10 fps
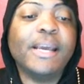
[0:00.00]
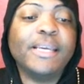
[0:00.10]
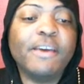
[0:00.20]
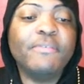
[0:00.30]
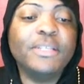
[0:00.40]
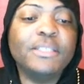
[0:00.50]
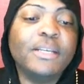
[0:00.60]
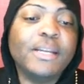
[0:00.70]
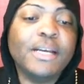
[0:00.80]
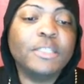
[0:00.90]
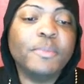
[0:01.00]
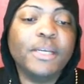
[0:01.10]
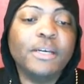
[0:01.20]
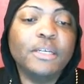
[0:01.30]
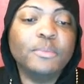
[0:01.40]
that Kevin's
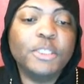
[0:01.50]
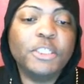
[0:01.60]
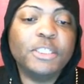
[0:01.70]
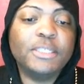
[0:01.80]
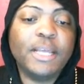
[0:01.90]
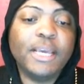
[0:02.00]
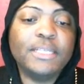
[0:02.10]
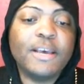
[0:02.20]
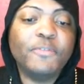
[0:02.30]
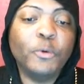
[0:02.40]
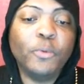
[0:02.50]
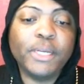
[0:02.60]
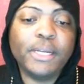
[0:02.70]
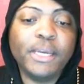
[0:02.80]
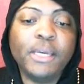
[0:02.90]
announcement comes just days after
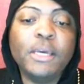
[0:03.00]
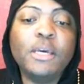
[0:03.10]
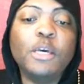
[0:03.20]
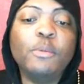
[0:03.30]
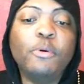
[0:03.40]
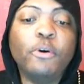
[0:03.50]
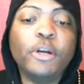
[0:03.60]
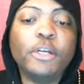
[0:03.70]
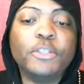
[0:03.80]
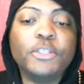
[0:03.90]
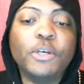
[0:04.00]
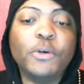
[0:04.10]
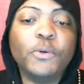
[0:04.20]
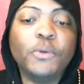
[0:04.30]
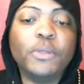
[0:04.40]
Wendy poured her
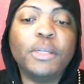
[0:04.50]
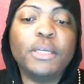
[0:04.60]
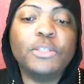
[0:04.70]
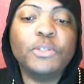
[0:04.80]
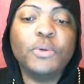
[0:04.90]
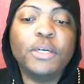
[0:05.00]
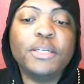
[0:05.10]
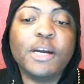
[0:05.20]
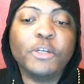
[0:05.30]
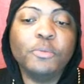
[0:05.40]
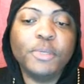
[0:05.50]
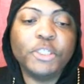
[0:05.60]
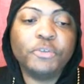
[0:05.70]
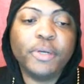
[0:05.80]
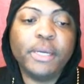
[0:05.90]
soul into her
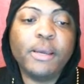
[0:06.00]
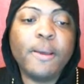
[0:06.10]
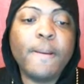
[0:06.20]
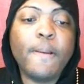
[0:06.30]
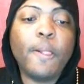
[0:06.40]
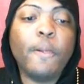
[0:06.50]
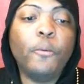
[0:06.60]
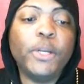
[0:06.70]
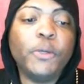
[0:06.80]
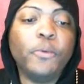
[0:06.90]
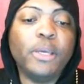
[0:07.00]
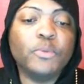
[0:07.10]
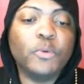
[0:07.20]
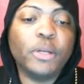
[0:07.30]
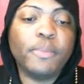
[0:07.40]
documentary, Wendy
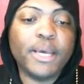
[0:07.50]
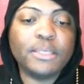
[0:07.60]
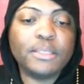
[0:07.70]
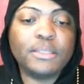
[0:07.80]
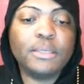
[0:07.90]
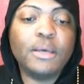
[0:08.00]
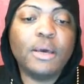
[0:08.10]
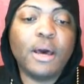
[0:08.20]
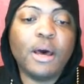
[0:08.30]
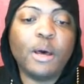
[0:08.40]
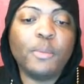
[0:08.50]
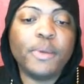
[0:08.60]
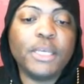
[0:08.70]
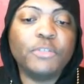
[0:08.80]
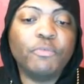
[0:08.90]
Williams, What a Mess.
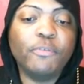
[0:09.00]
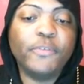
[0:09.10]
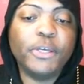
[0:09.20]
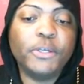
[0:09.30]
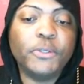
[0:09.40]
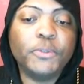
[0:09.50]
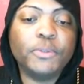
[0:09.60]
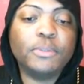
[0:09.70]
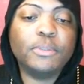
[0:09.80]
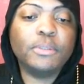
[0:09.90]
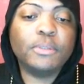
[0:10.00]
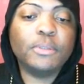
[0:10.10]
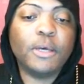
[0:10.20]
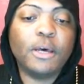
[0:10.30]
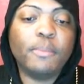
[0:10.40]
It's revealed
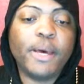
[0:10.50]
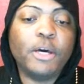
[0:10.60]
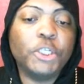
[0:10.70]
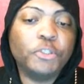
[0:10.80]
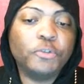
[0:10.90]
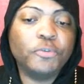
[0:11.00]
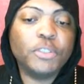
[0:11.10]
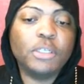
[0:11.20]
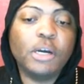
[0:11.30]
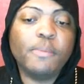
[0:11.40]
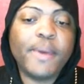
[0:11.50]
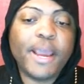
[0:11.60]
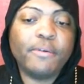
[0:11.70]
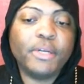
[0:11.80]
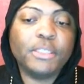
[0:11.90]
about her truth to her
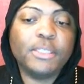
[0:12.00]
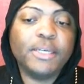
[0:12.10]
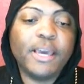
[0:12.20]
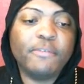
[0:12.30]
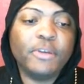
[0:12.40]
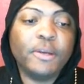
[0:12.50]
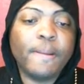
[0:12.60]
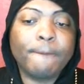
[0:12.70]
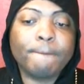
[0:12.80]
marriage to Kevin.